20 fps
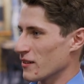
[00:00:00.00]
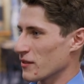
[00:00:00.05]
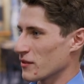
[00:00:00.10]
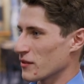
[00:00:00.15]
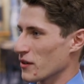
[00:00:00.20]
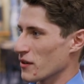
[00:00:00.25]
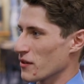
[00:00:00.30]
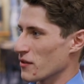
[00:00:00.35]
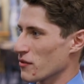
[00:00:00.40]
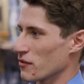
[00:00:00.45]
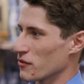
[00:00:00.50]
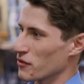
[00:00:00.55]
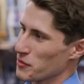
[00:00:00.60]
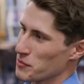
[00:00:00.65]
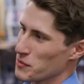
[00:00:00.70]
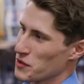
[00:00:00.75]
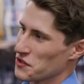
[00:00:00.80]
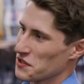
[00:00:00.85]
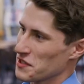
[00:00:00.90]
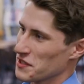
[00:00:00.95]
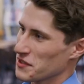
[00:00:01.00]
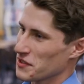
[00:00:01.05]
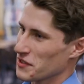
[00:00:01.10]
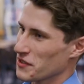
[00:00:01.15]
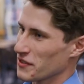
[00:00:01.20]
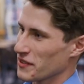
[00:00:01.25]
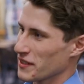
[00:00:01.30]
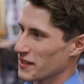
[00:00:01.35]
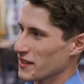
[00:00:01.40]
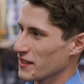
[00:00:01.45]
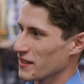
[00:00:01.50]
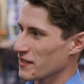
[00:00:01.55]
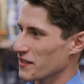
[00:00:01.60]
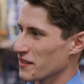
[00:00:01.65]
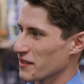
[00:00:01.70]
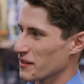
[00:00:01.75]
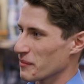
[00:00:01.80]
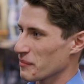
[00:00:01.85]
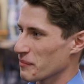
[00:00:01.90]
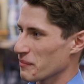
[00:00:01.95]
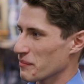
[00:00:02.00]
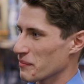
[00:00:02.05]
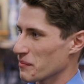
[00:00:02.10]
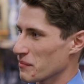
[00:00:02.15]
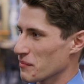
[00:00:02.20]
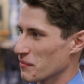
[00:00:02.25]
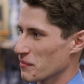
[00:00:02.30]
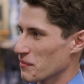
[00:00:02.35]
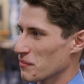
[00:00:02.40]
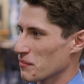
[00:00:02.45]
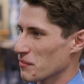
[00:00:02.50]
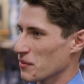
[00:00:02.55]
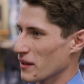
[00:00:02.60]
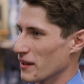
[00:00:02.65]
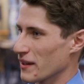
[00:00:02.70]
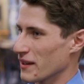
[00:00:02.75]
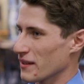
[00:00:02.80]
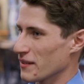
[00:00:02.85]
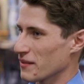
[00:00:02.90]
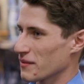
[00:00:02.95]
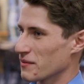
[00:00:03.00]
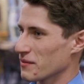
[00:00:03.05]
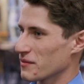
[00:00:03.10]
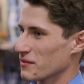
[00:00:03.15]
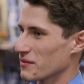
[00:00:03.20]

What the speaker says: I'd go through a music degree, as I play